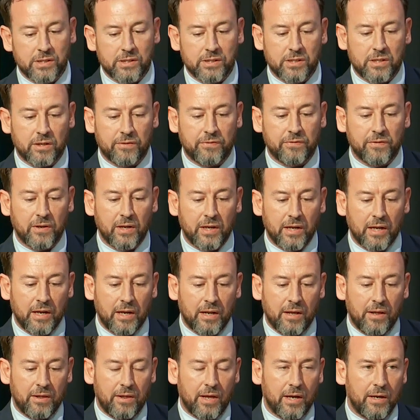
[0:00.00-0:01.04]
and stuff,
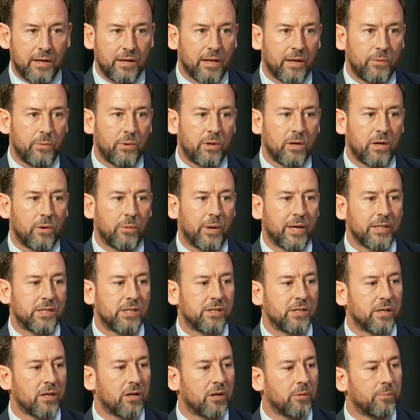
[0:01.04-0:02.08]
they wouldn't know where to
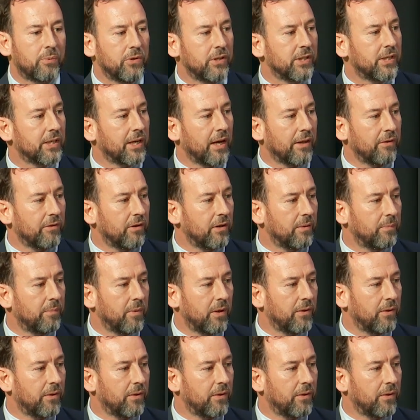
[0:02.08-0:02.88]
start putting together